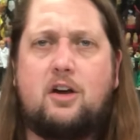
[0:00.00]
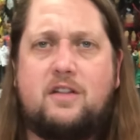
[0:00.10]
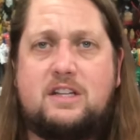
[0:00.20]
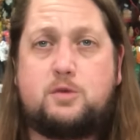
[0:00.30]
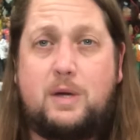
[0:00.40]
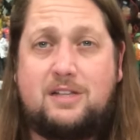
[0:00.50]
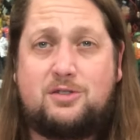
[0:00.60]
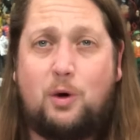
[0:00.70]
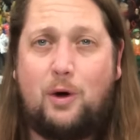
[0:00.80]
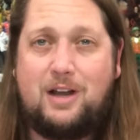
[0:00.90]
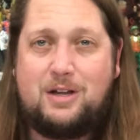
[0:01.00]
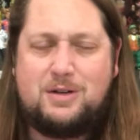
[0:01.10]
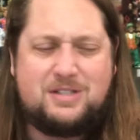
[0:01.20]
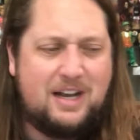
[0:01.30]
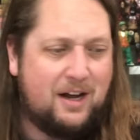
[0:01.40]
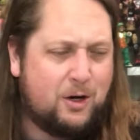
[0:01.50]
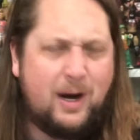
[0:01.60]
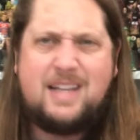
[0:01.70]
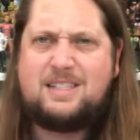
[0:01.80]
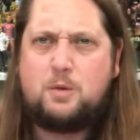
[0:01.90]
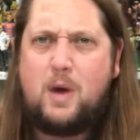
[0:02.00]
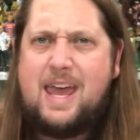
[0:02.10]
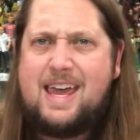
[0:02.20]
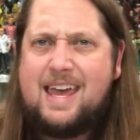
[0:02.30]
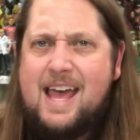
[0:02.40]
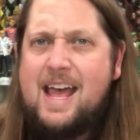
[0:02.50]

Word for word: in this week's toy news. And a crazy week,